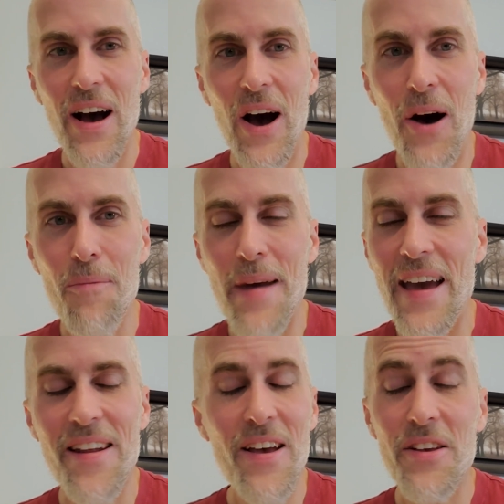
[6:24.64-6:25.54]
Oh
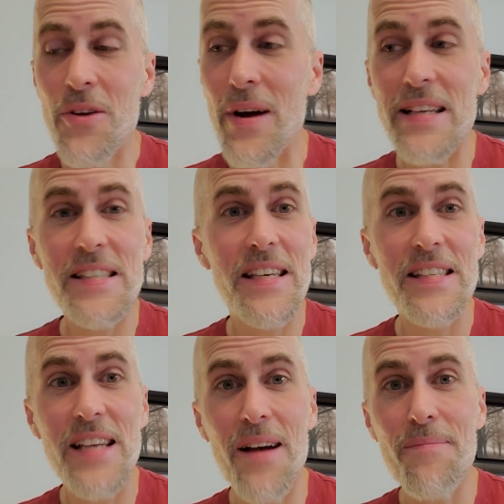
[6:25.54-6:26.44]
man, you want to see
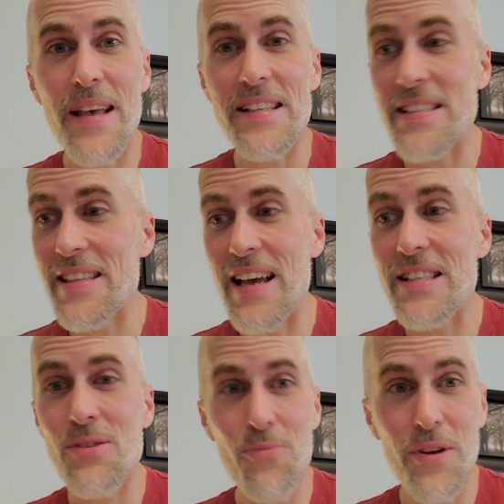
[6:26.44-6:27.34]
something that's
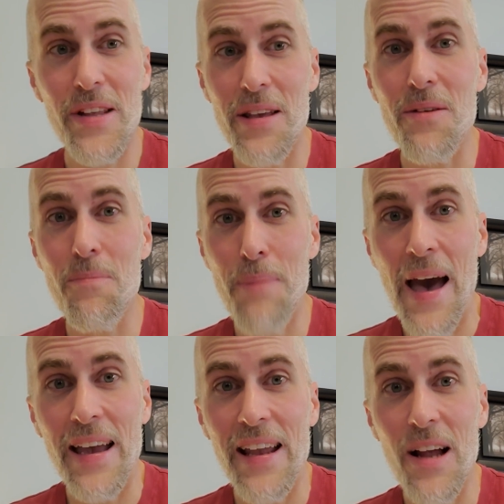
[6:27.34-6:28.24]
that's really
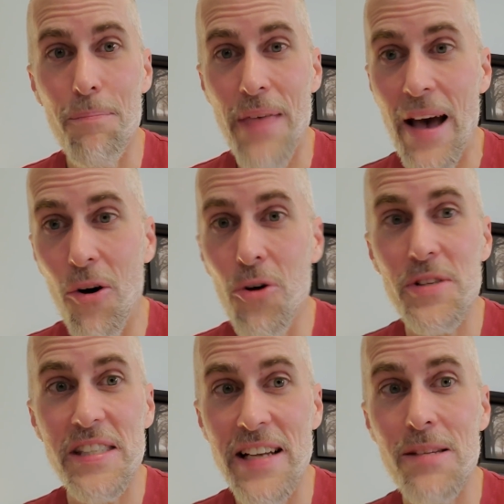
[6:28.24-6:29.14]
backing up that whole
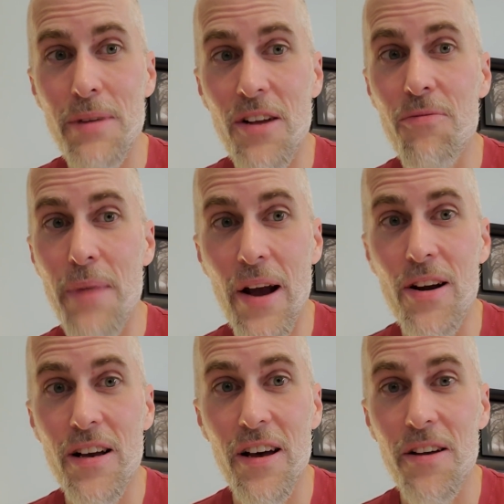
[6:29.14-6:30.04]
sentiment of
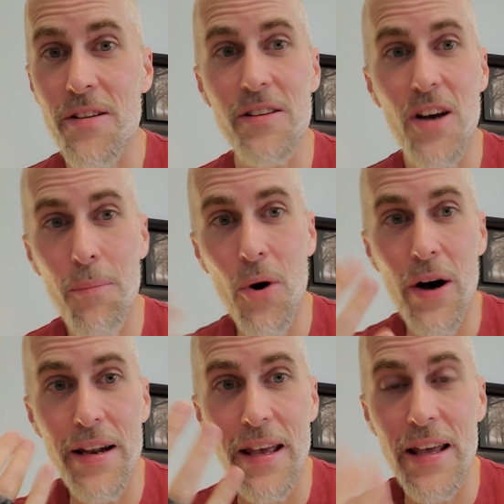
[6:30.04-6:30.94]
America and come
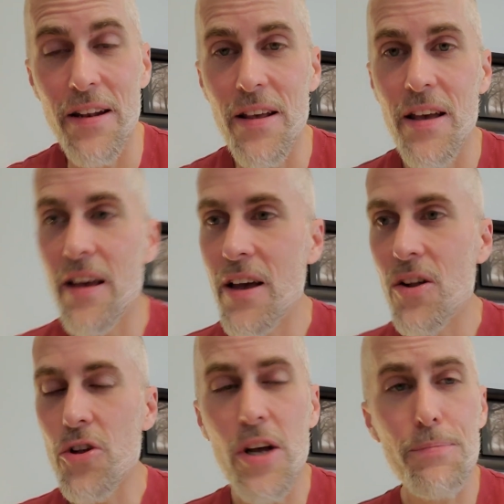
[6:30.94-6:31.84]
on in?
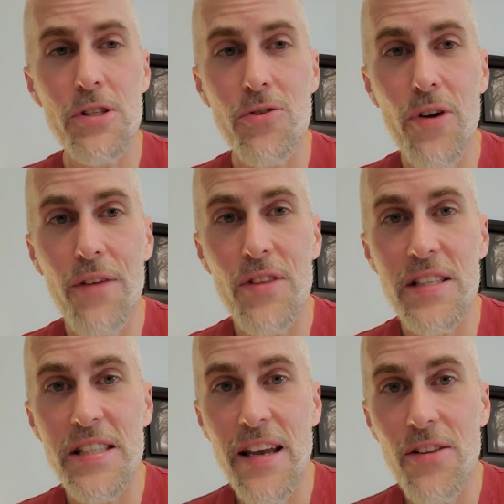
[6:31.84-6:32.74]
Look up the story of the
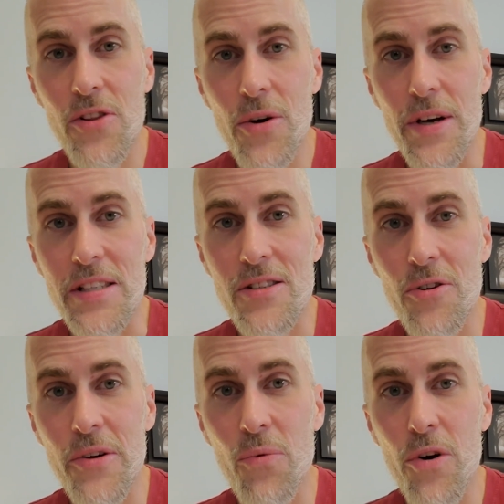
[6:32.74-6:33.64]
St. Louis
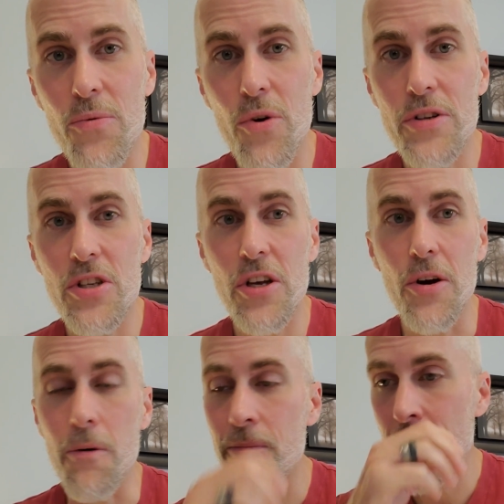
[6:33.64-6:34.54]
during World War
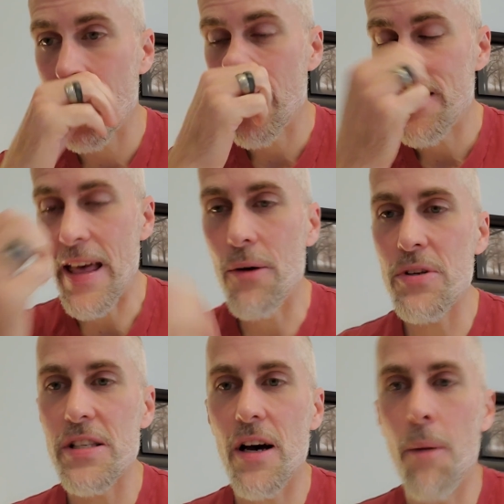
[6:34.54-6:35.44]
II. That
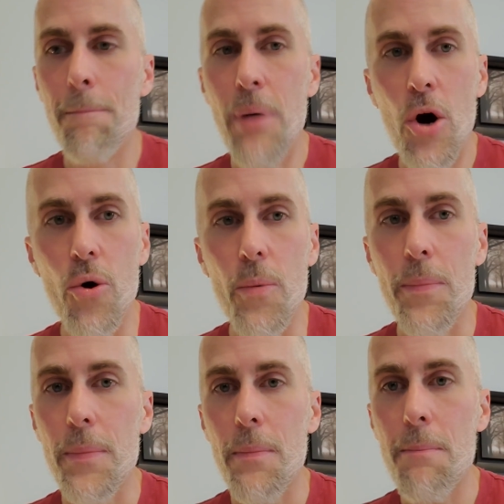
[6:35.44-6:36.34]
was a boat
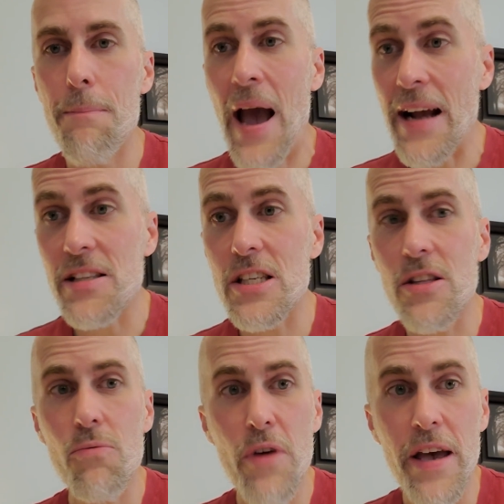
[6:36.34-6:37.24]
packed to
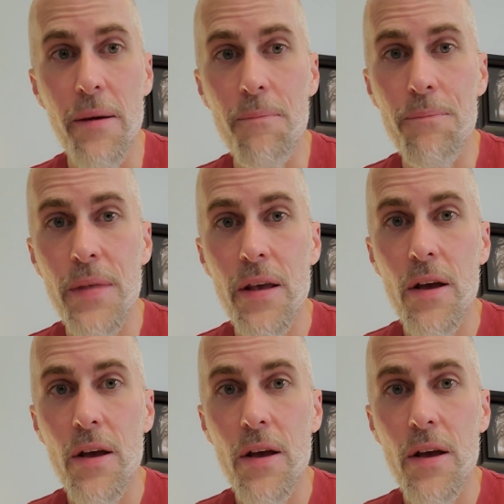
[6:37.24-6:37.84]
the rim